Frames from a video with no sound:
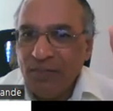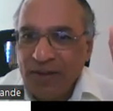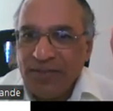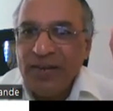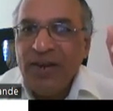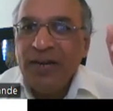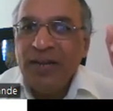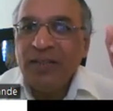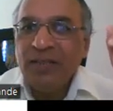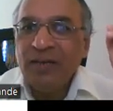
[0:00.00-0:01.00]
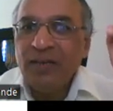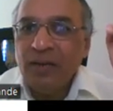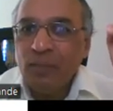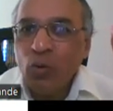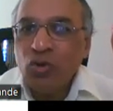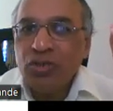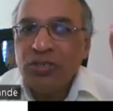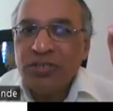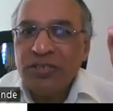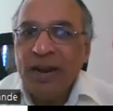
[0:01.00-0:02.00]
present in the
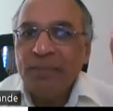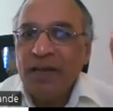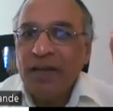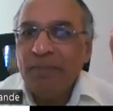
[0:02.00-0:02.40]
postsynaptic